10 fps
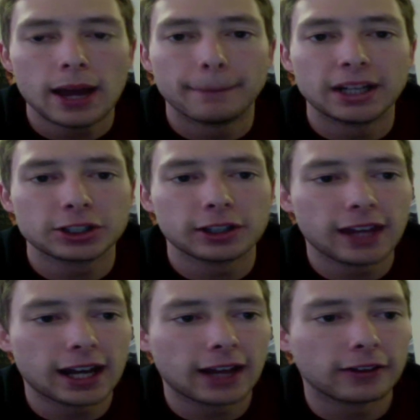mentioning
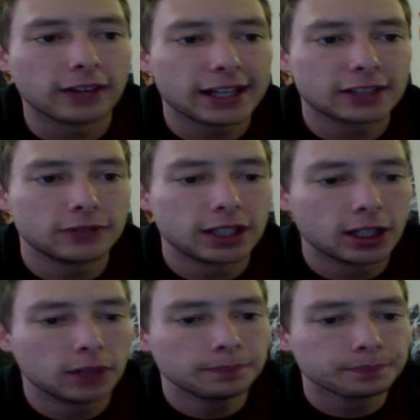that on the last
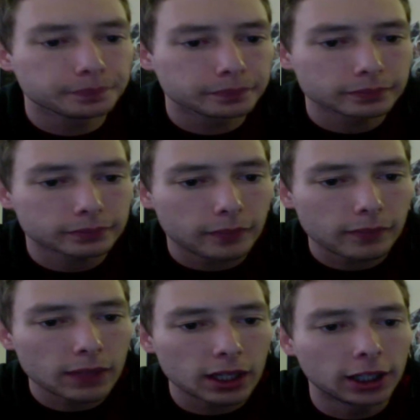video.
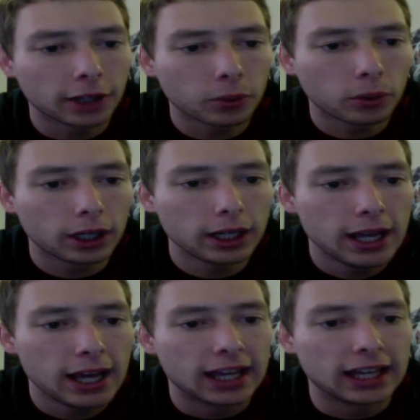Another one
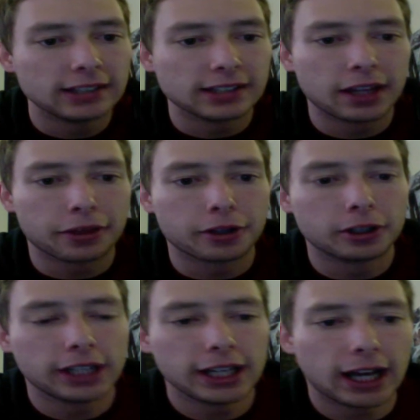is a third
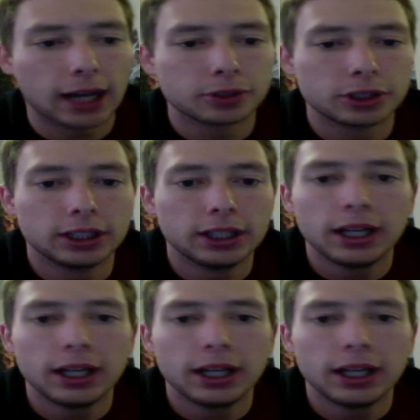kit option.